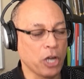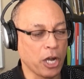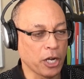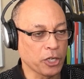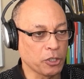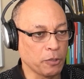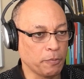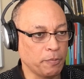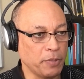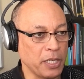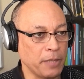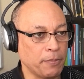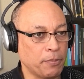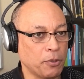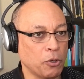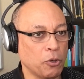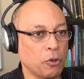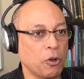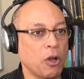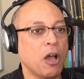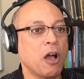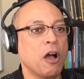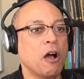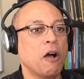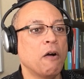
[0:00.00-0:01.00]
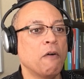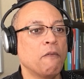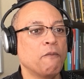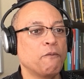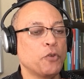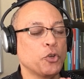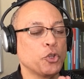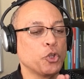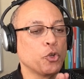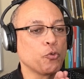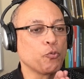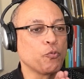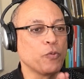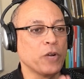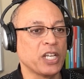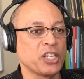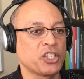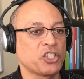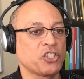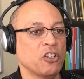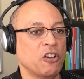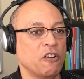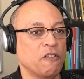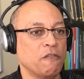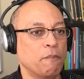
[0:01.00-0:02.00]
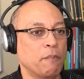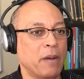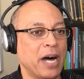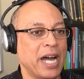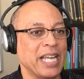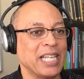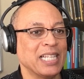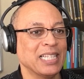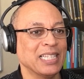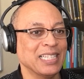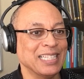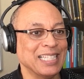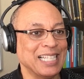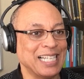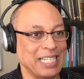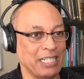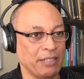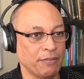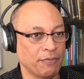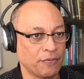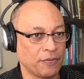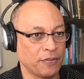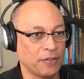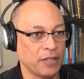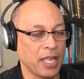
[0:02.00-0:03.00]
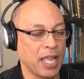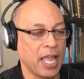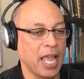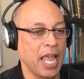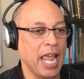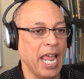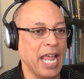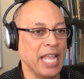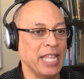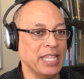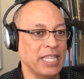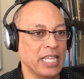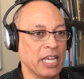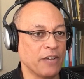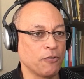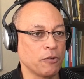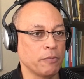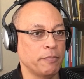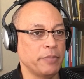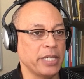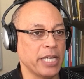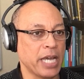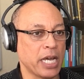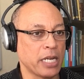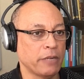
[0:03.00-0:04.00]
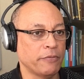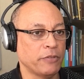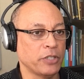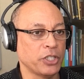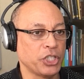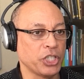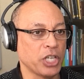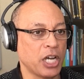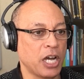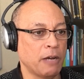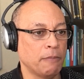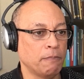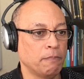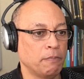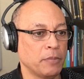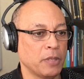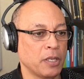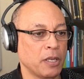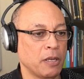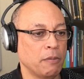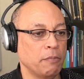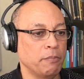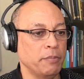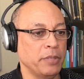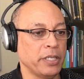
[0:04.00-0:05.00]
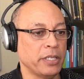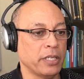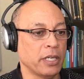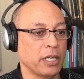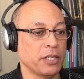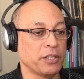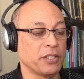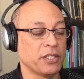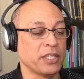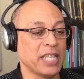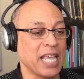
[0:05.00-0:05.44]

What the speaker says: on how to talk to people for the rest of my life and never be out of a job,